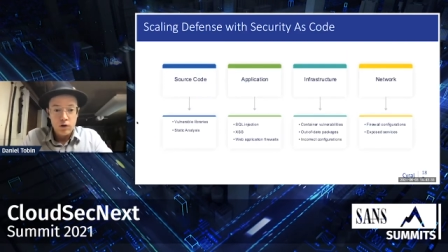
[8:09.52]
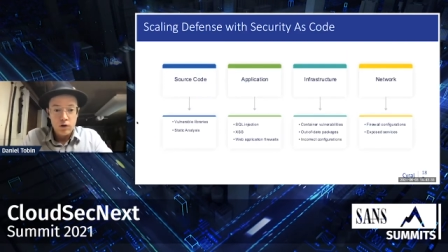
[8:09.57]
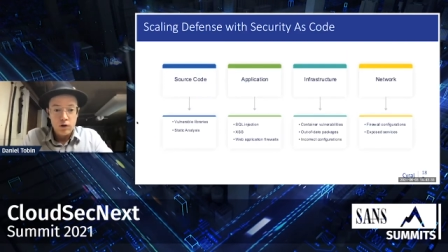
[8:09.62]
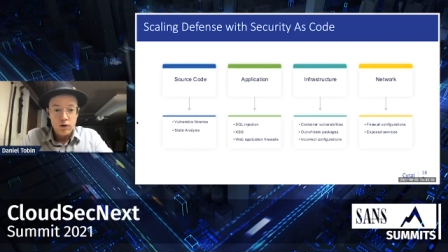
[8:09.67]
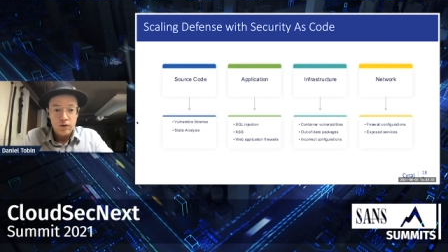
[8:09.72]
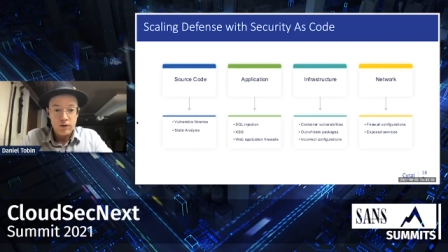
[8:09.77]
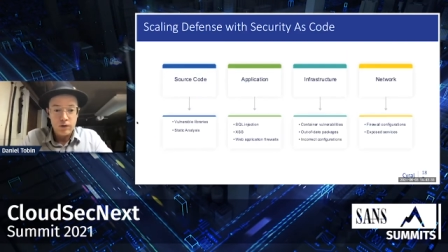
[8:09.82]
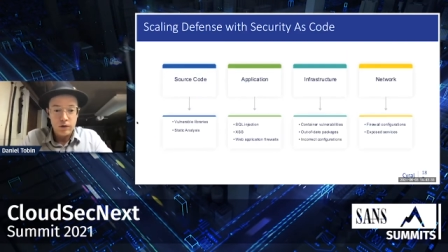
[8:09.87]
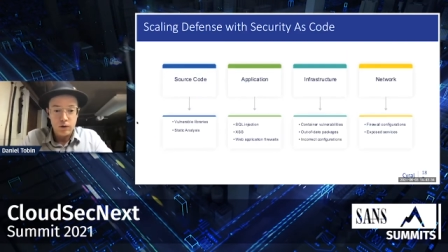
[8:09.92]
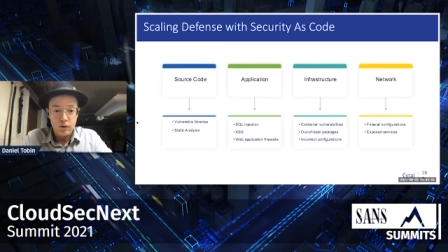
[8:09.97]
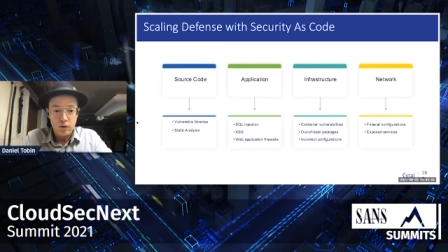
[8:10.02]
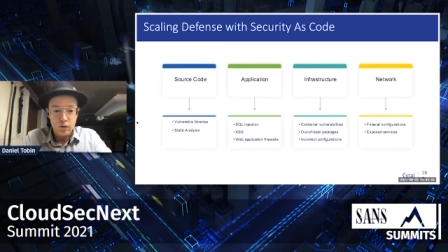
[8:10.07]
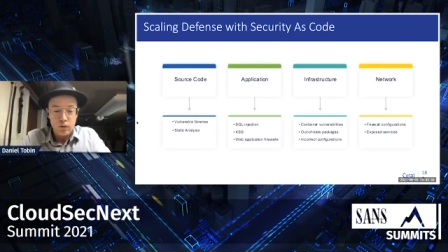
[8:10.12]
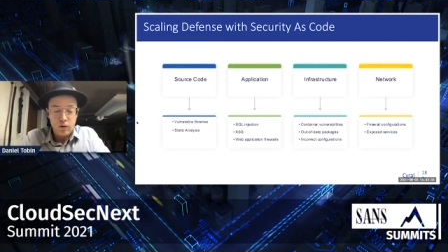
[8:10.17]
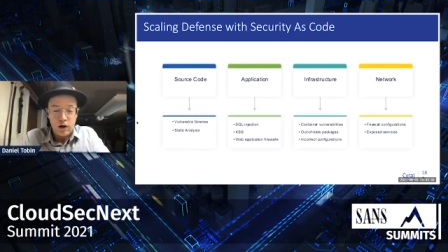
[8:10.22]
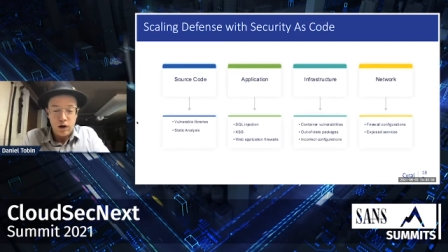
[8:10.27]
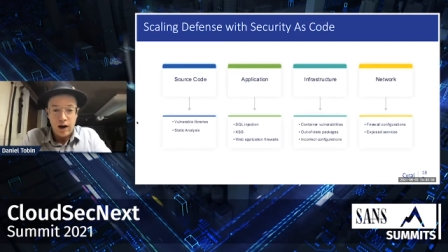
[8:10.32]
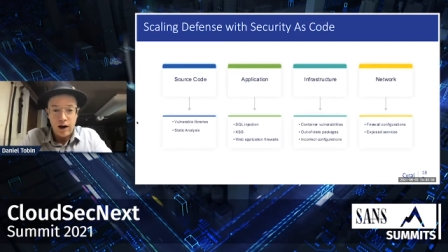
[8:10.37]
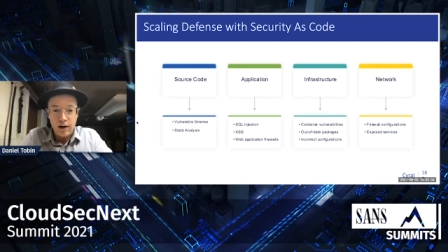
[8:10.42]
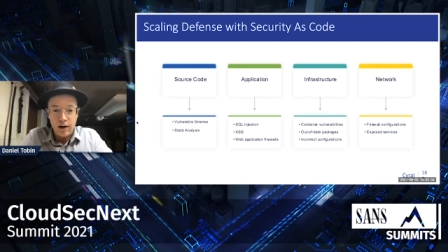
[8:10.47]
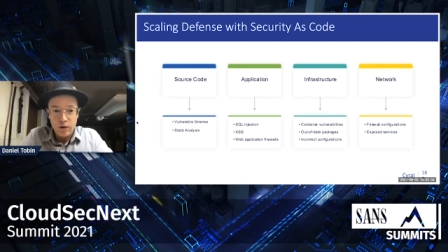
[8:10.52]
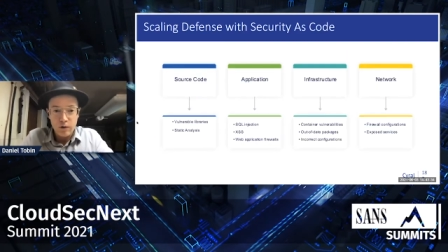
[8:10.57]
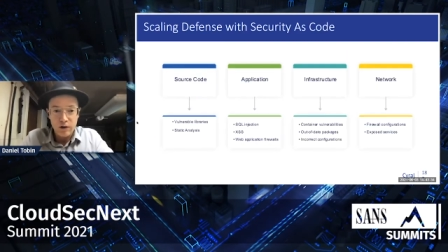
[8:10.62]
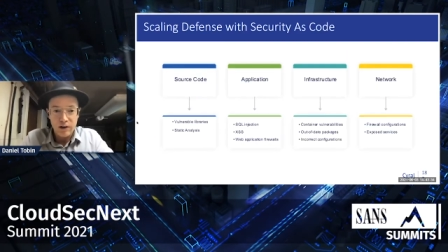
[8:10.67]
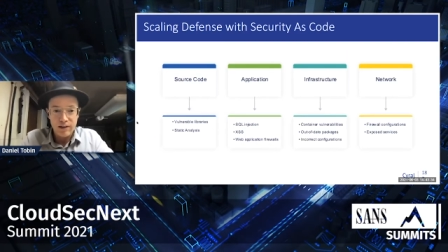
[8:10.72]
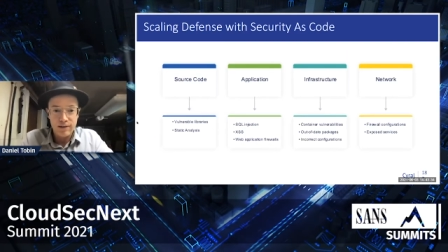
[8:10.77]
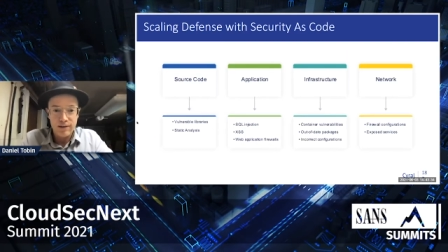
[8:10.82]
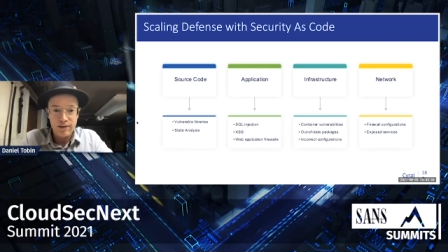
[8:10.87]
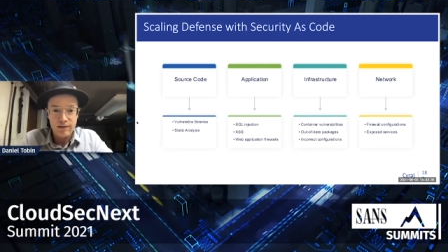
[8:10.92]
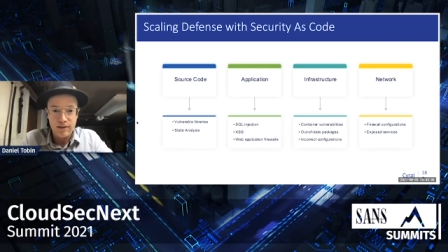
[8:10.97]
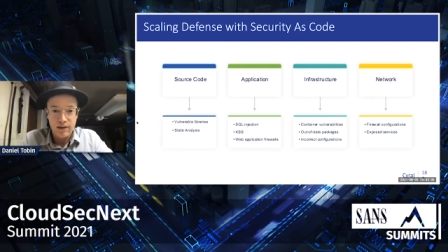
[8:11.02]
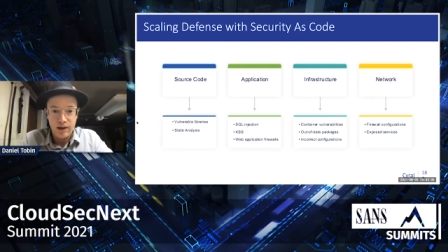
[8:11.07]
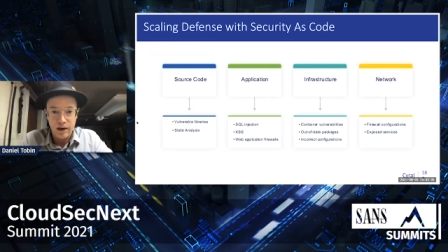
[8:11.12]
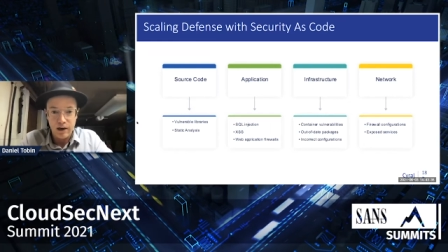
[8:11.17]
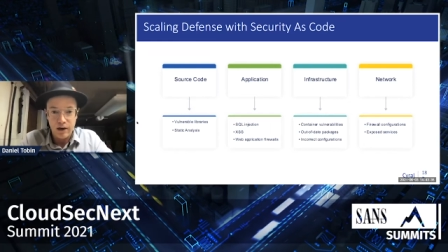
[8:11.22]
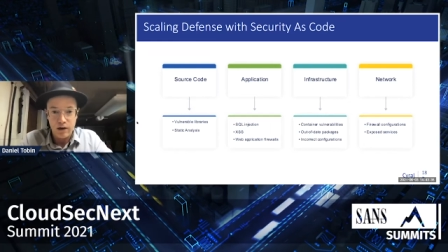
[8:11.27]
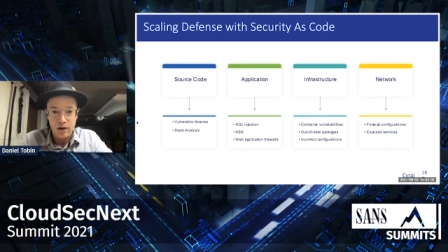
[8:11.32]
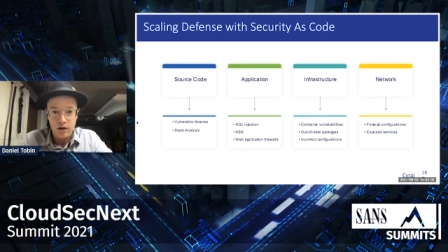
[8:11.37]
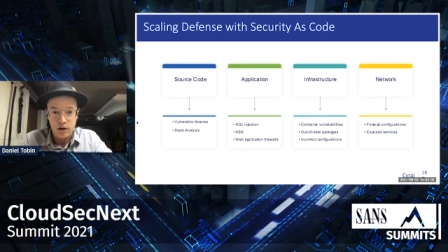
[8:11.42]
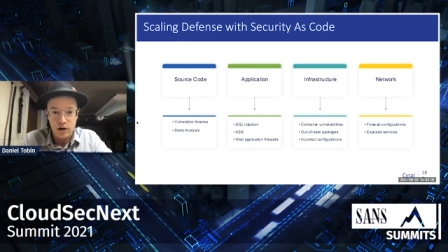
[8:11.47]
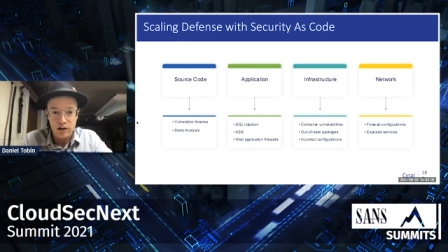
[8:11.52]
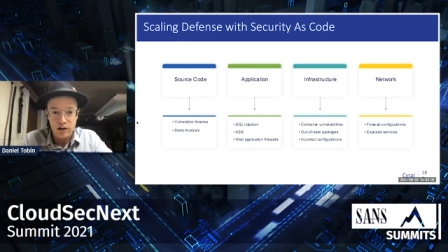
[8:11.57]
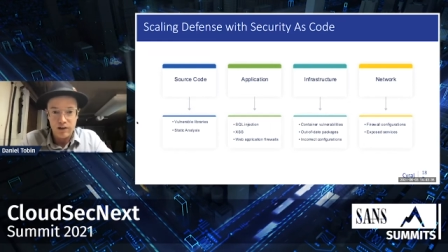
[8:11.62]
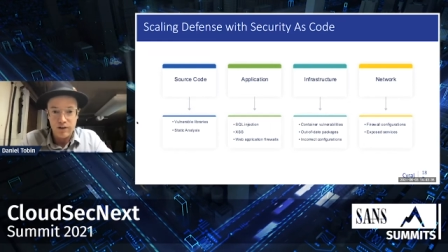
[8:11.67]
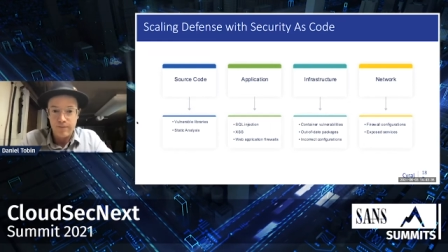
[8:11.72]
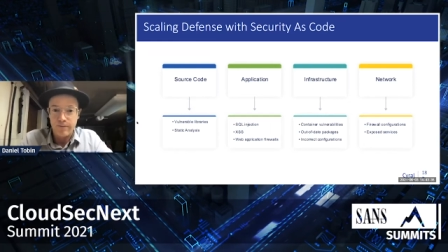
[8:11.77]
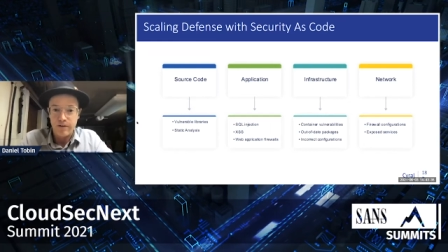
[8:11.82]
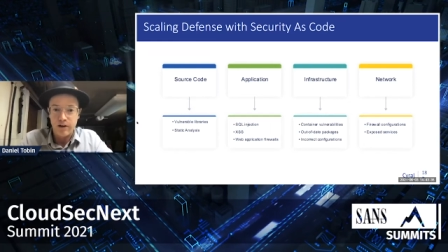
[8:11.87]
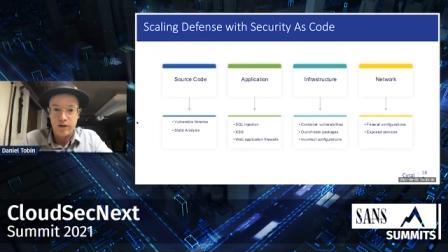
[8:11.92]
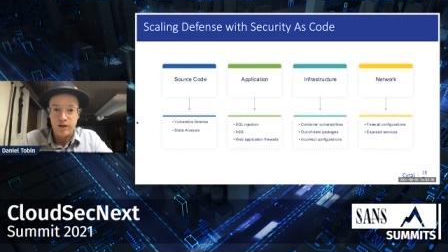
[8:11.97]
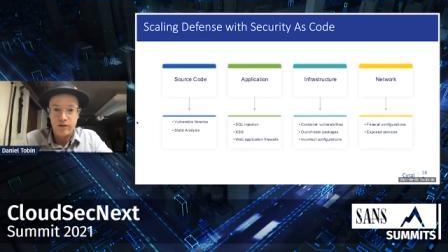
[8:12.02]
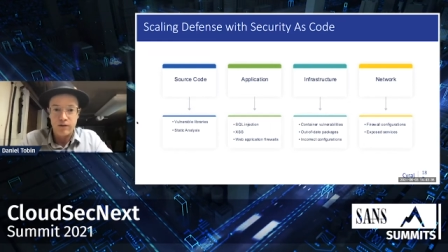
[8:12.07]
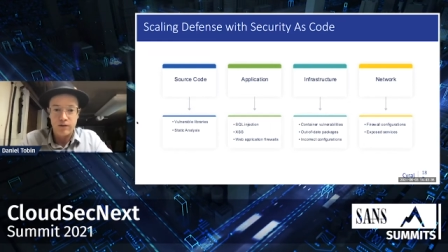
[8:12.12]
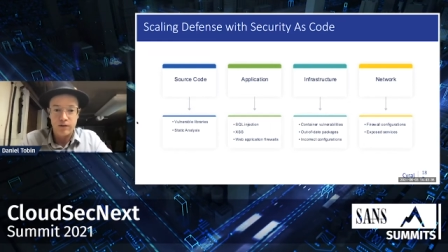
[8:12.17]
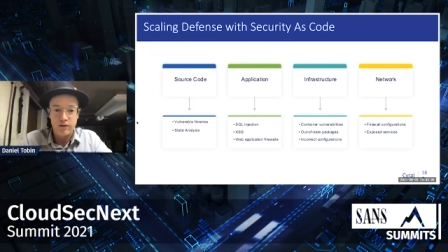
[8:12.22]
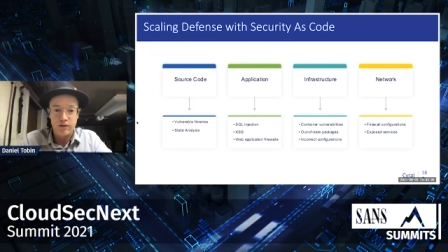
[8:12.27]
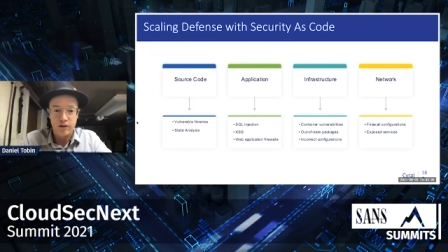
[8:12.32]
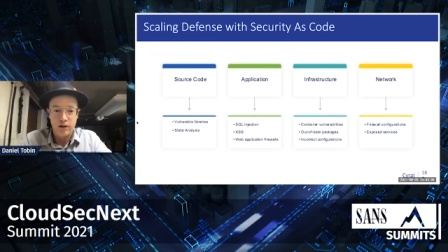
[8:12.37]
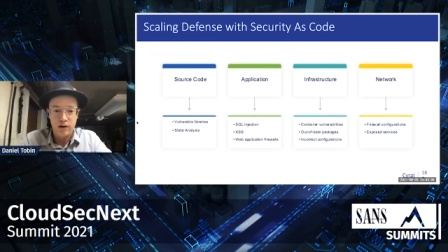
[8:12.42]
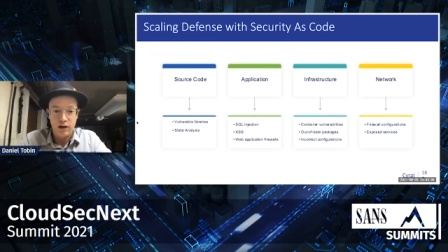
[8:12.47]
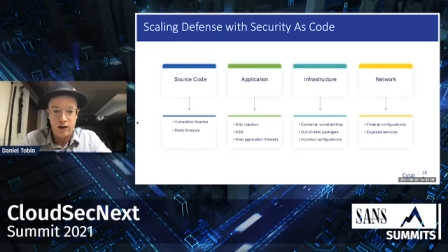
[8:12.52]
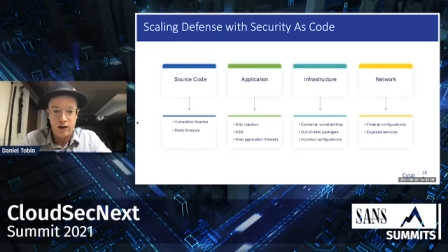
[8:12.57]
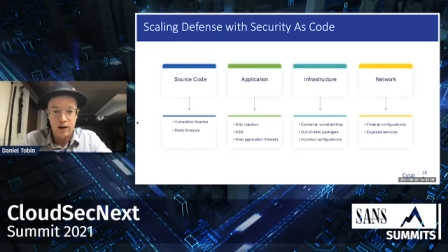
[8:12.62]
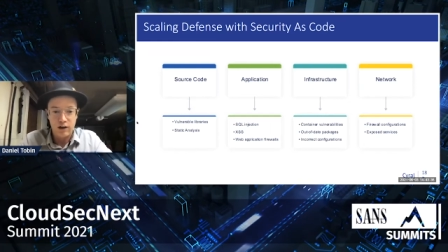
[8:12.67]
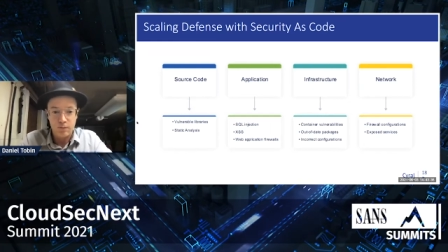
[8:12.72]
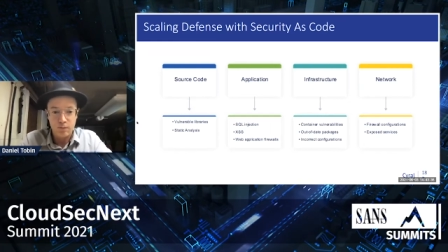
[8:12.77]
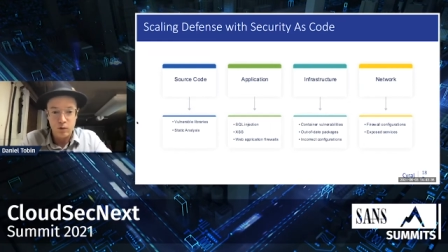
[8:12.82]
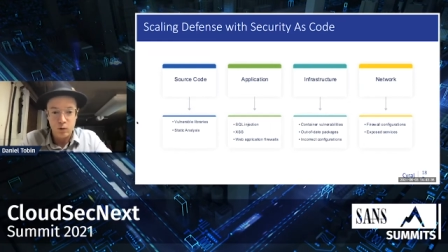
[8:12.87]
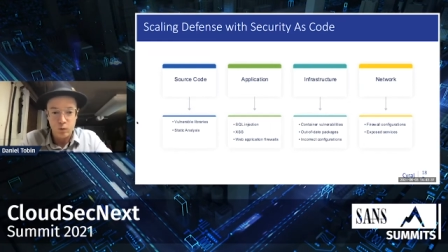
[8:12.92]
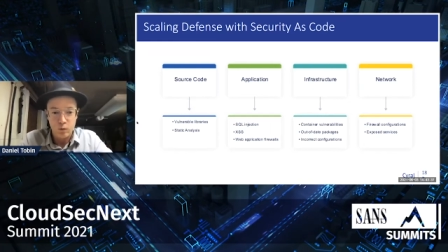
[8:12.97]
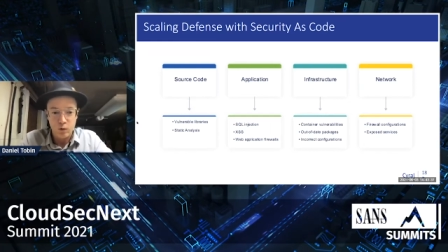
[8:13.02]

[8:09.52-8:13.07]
So how do we scale our defense um,